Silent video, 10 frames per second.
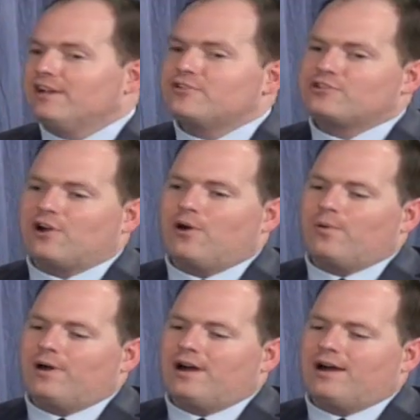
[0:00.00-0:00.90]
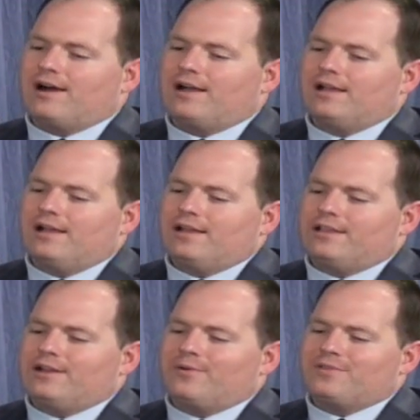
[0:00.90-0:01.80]
So,
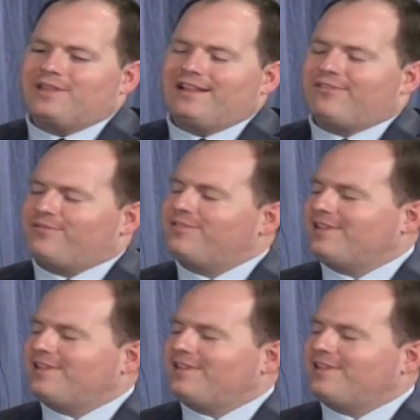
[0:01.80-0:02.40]
you know, it's,